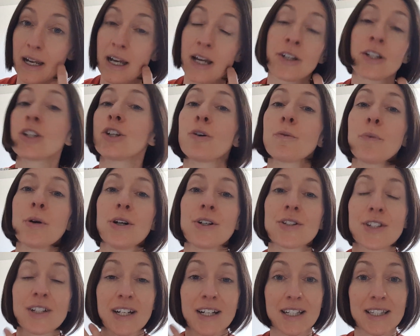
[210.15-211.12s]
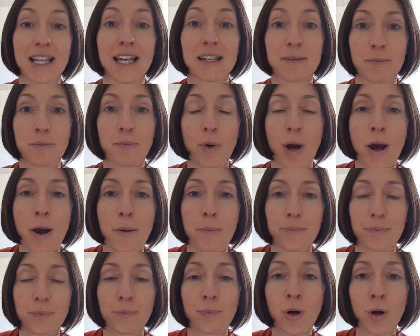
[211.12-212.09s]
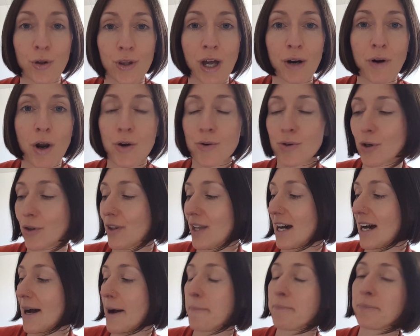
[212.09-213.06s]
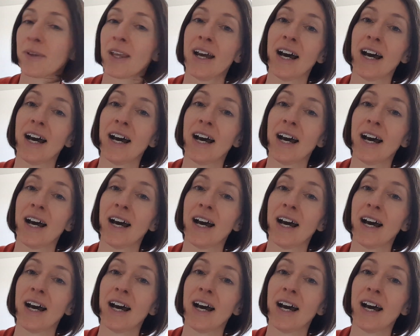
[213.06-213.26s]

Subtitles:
and a young person could then put their own on there.